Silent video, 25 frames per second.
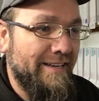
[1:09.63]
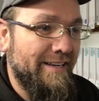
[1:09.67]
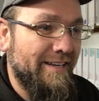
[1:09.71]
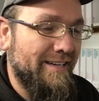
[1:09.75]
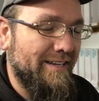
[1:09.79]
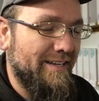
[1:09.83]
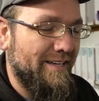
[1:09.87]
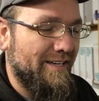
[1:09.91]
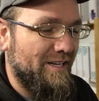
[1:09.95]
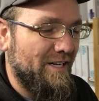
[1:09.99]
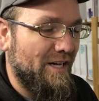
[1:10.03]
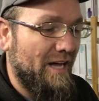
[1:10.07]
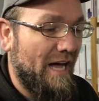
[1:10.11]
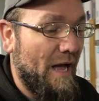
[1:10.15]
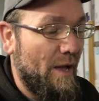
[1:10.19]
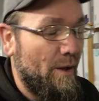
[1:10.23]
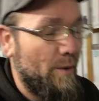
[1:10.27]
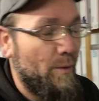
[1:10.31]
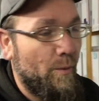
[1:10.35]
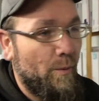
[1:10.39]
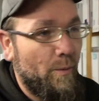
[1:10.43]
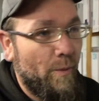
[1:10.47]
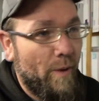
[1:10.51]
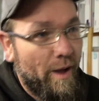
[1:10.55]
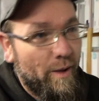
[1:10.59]
uh, I,
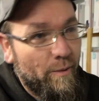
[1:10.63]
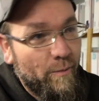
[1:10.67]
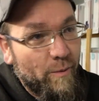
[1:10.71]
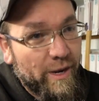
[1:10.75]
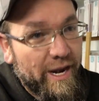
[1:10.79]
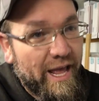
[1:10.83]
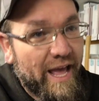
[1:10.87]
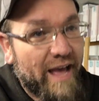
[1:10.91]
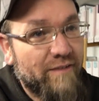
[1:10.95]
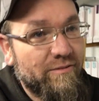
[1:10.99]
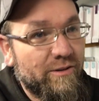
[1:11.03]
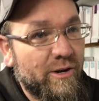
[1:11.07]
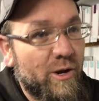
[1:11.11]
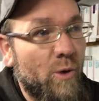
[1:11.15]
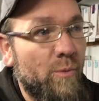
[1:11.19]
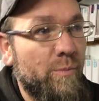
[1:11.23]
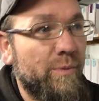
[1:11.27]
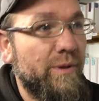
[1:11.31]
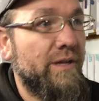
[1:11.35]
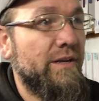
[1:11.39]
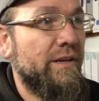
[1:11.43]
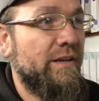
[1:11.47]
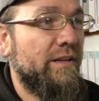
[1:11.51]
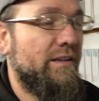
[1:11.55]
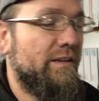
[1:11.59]
I want to have it
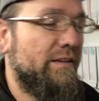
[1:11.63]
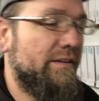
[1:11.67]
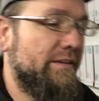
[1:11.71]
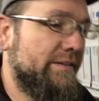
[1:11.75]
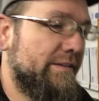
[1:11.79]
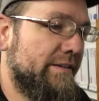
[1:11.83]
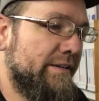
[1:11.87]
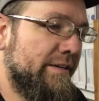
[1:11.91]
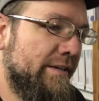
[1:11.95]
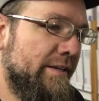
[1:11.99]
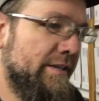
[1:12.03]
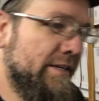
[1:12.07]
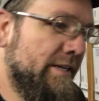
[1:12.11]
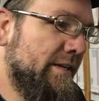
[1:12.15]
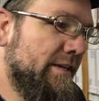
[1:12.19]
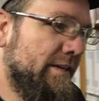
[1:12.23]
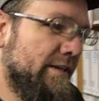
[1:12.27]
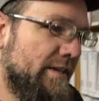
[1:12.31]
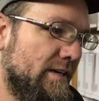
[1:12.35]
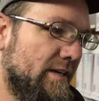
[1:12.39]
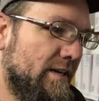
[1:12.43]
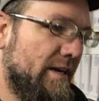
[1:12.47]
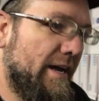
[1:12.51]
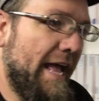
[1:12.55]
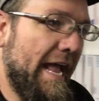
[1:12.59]
open and
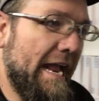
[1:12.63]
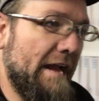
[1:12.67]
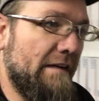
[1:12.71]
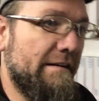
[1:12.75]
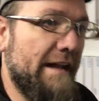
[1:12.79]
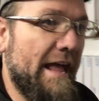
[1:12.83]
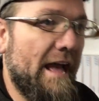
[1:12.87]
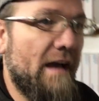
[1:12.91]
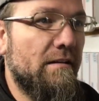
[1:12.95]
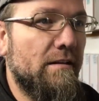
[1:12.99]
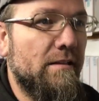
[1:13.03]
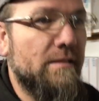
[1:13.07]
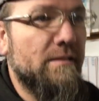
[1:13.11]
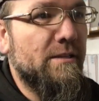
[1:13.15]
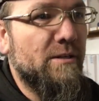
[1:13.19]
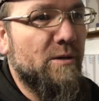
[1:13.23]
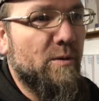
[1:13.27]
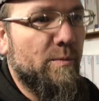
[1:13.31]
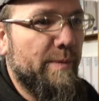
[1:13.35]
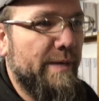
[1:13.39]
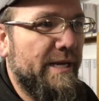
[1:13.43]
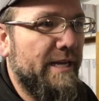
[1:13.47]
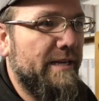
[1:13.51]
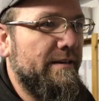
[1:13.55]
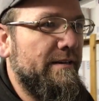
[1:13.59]
uh, air it out a little
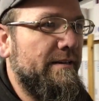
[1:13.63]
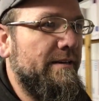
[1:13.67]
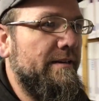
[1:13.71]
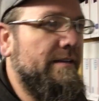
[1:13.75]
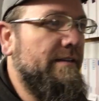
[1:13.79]
bit.